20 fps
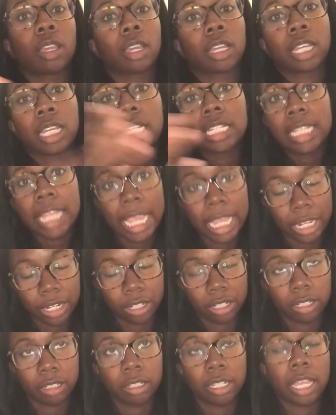
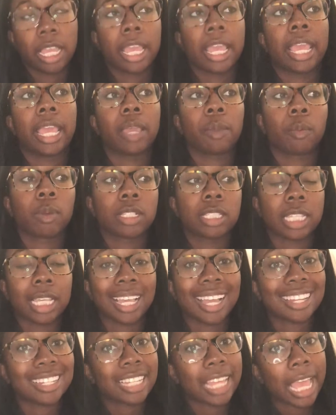container. And once they
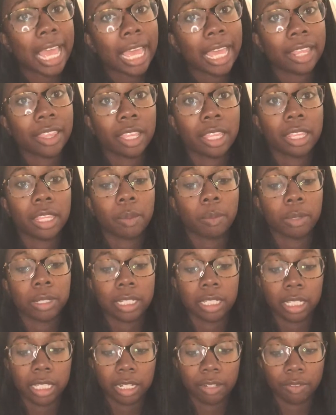got 10, then they were
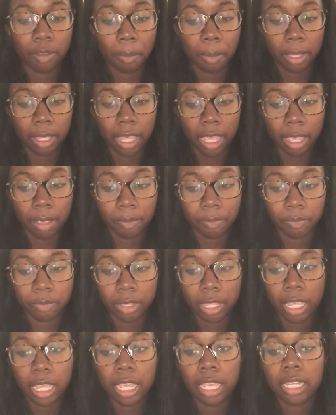deleted from the game.
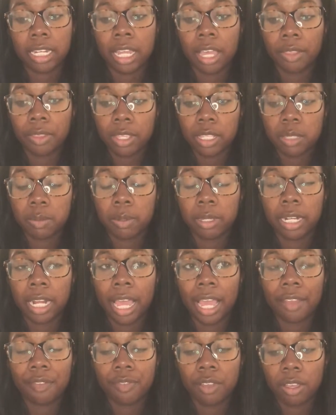Now, this one,
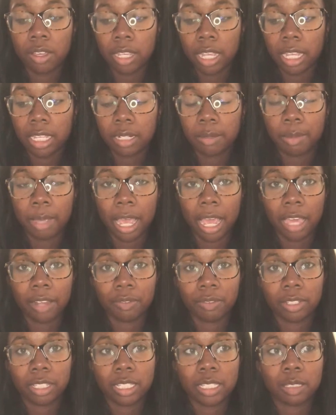I felt kind of bad
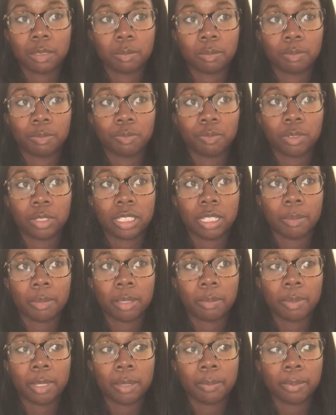for some of
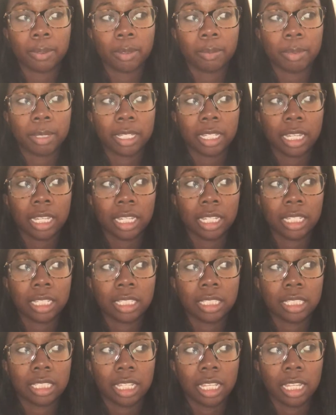the people,
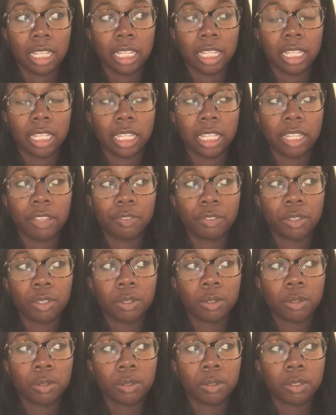because the
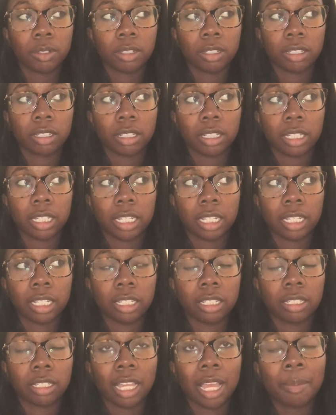
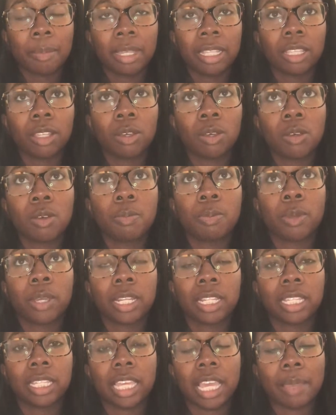whole point
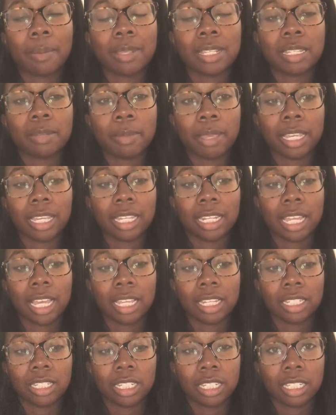of the game is to make
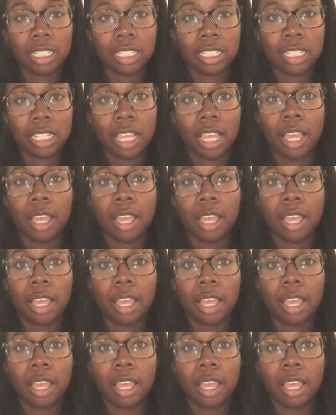connections.